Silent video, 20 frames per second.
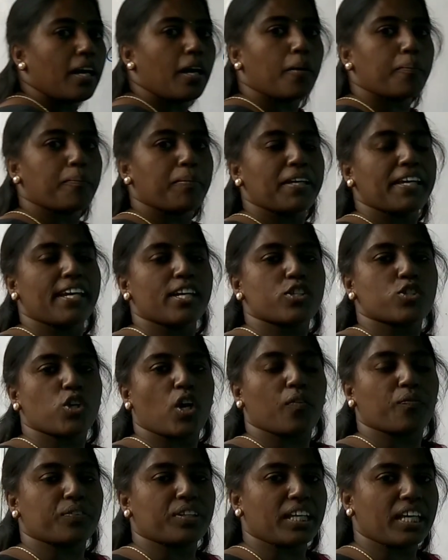the pH
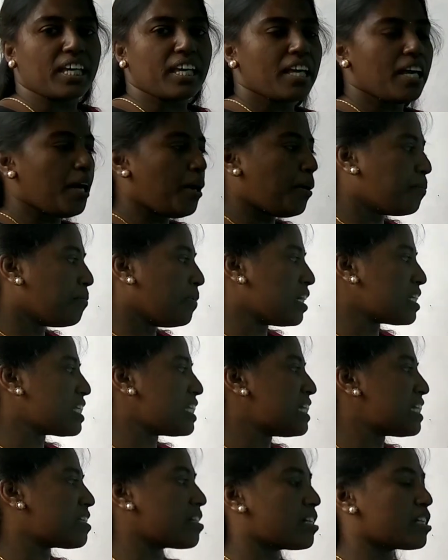of the
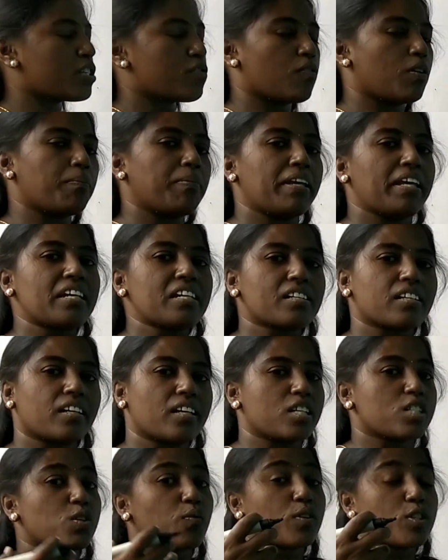muscle cells will be
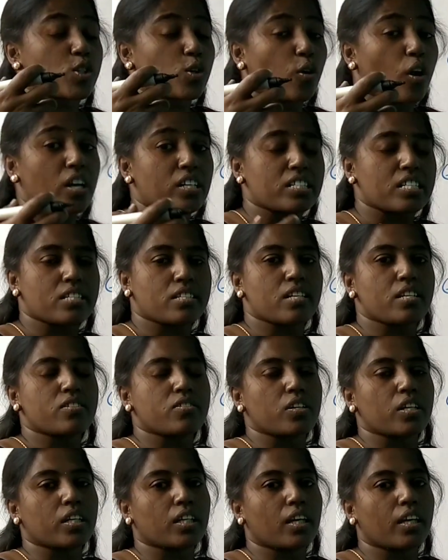increased, which causes the
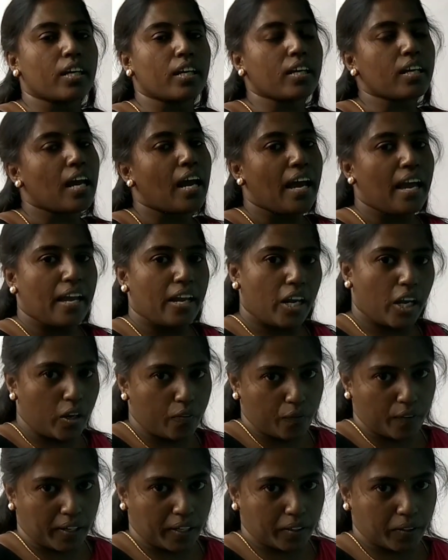stinging
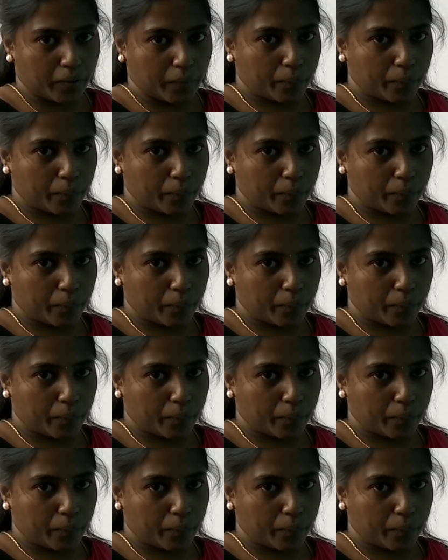effect.